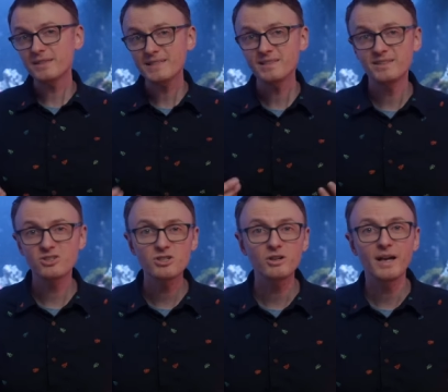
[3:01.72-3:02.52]
this
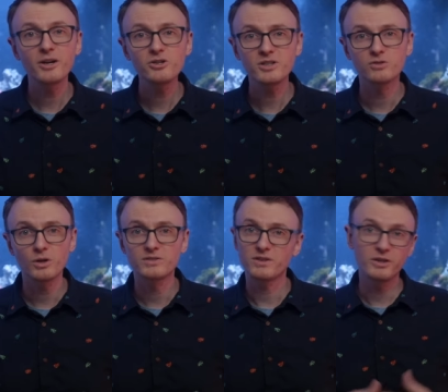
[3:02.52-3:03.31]
additional energy
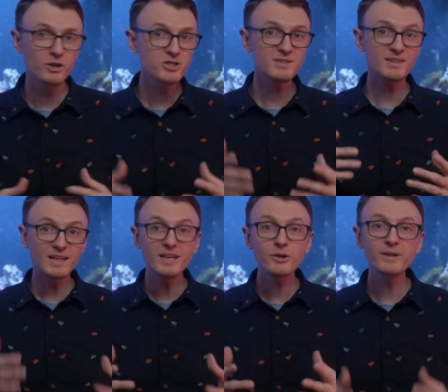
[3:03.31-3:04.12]
source, you're just
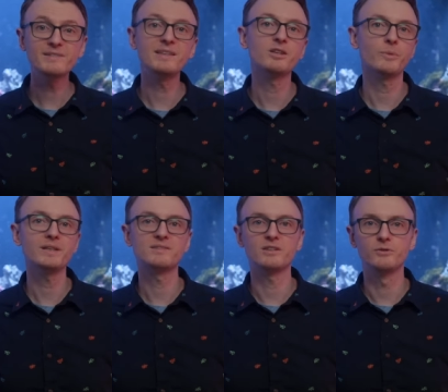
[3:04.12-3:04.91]
increasing the
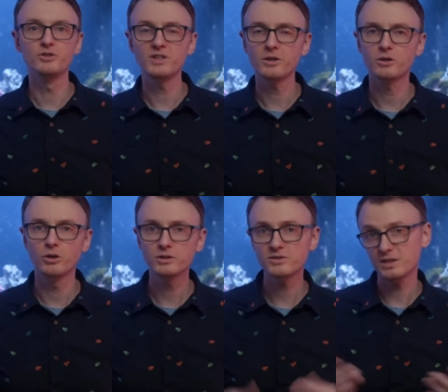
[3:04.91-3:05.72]
risk of losing your
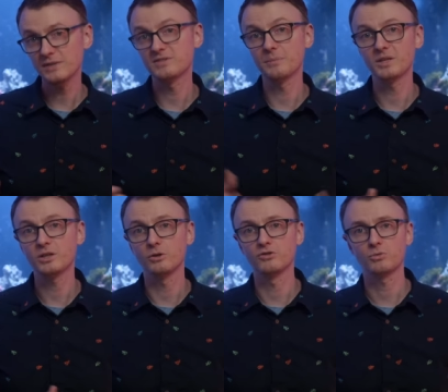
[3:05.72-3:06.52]
corals if something
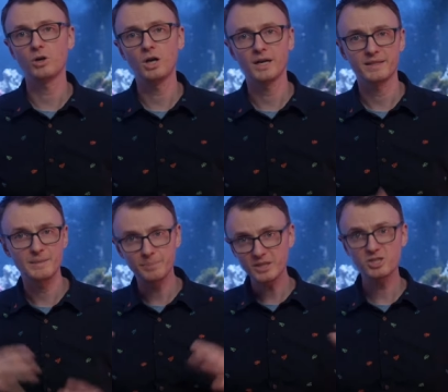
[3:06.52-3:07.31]
goes wrong and they
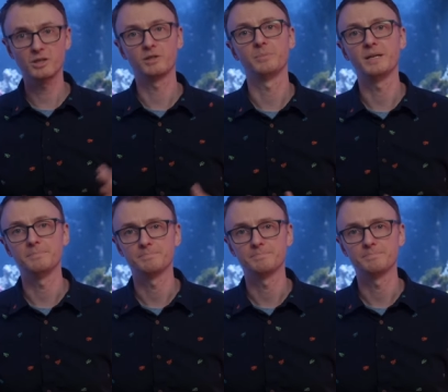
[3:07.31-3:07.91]
bleach a little bit.